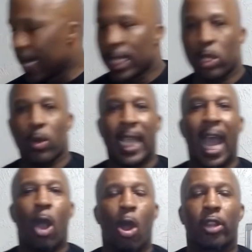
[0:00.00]
So the
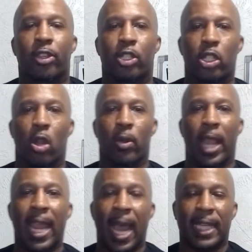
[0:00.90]
guy ordered the shirt,
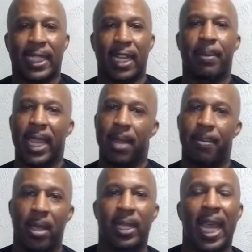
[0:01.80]
and I sent him an
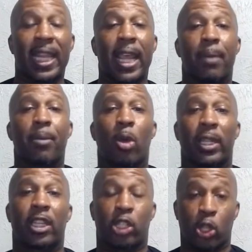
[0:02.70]
email, and I let him know
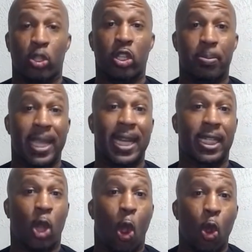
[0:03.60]
that the shirt should be at
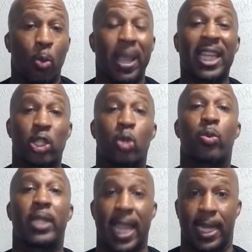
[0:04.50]
his home in 2
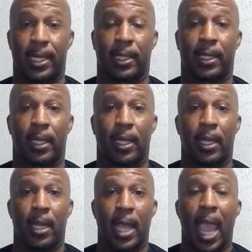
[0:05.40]
days.
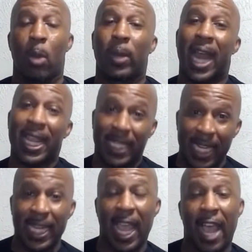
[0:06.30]
And what I
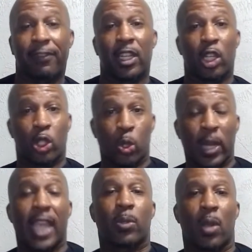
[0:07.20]
did after the 2
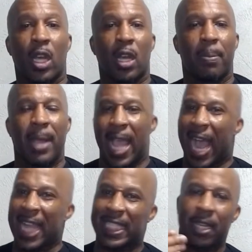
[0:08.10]
days were up,
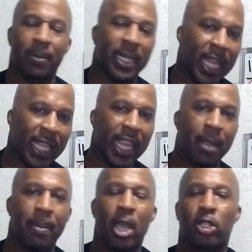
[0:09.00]
I sent him another
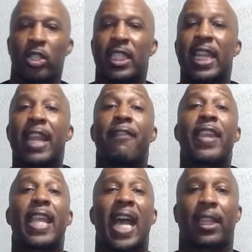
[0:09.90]
email to see if he
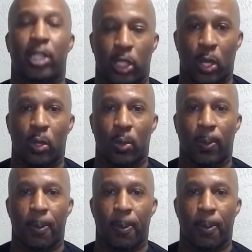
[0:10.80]
got the shirt.